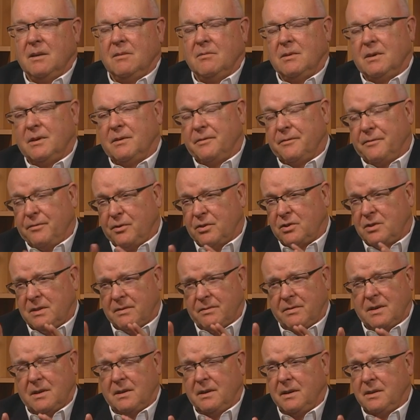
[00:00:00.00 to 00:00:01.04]
Well, first of
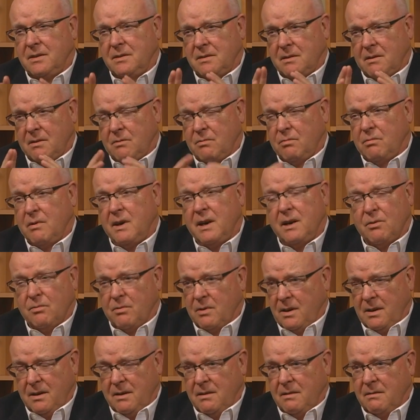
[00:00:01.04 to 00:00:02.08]
all, it's a great
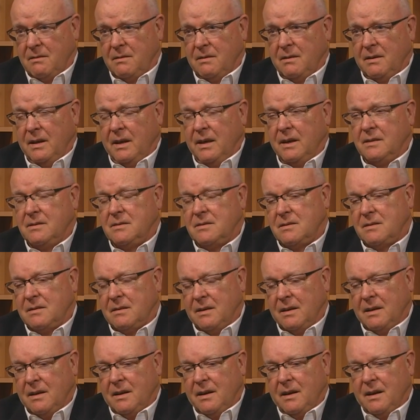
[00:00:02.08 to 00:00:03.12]
read. It's
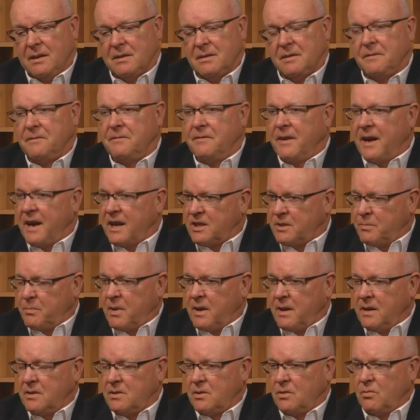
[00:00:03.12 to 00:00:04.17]
a
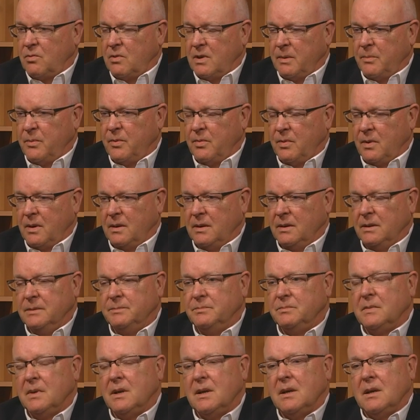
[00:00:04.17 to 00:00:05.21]
fast-paced crime thriller
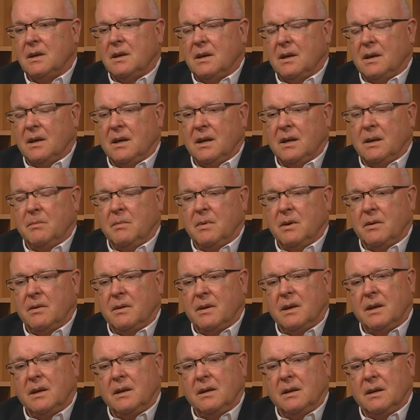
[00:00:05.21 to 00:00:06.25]
about
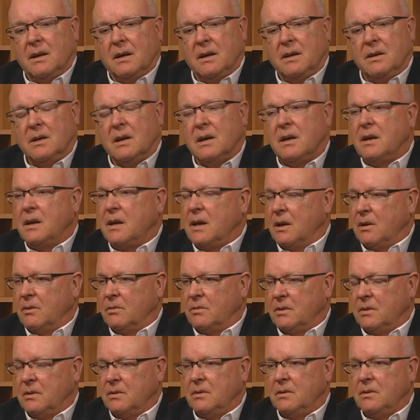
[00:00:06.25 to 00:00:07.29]
a young
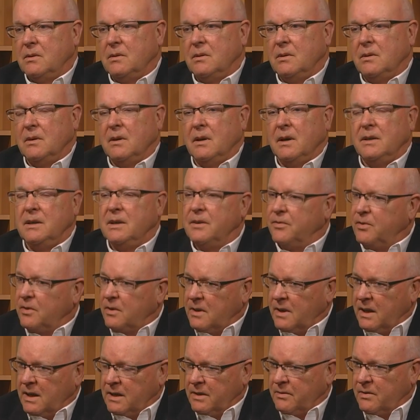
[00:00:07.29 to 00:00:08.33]
accountant, a different
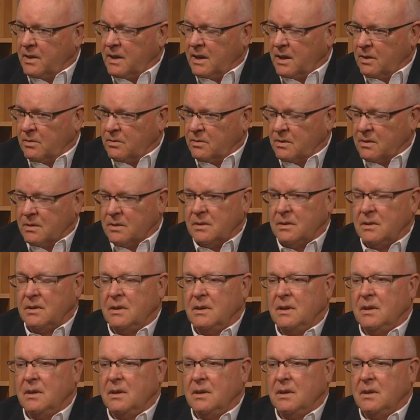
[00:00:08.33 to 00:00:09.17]
kind of accountant,